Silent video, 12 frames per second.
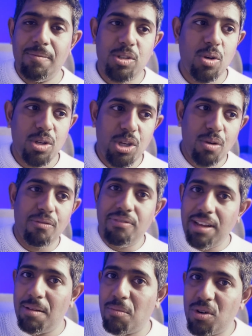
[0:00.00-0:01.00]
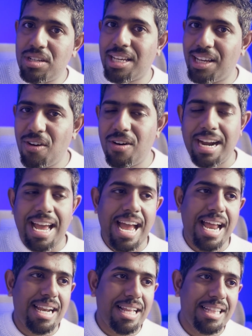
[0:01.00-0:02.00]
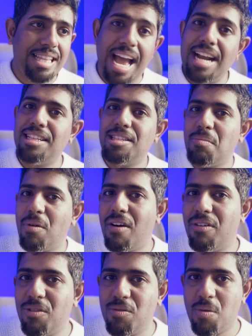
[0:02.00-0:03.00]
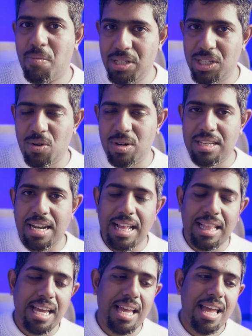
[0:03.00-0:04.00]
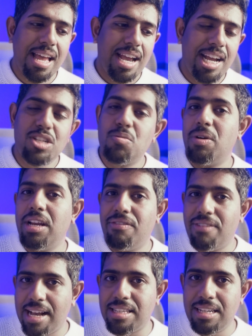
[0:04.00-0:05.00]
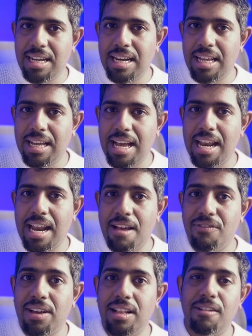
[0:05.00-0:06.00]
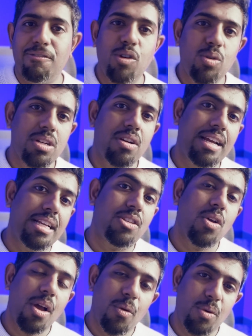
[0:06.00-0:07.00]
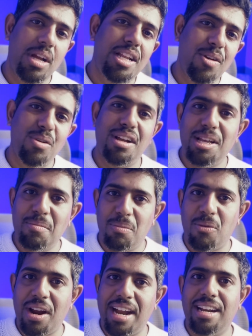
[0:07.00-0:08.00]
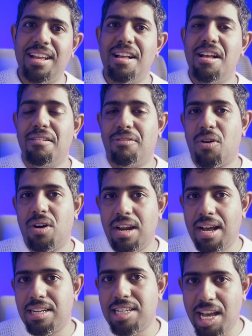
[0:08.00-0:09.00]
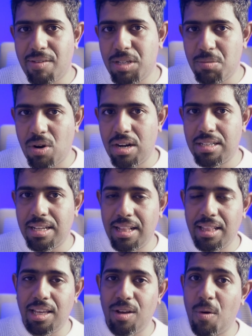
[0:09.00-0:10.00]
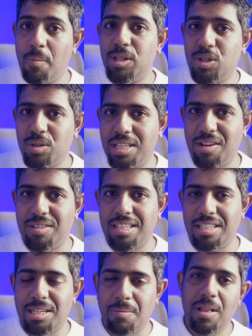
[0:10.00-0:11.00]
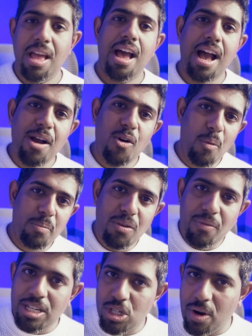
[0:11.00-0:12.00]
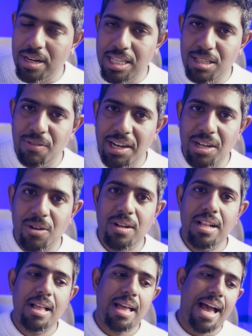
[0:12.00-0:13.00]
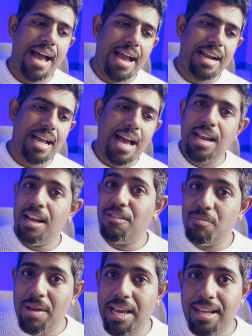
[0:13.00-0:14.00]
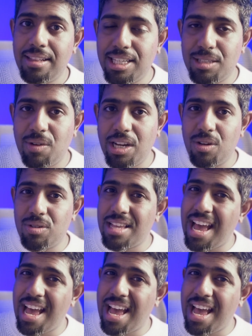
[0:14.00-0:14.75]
So you feel more secure. And that is the power of open source. And I think it's pretty fascinating. And I feel the future is really, really bright for large language models in the open source ecosystem. I hope you've enjoyed this video and I love making these videos.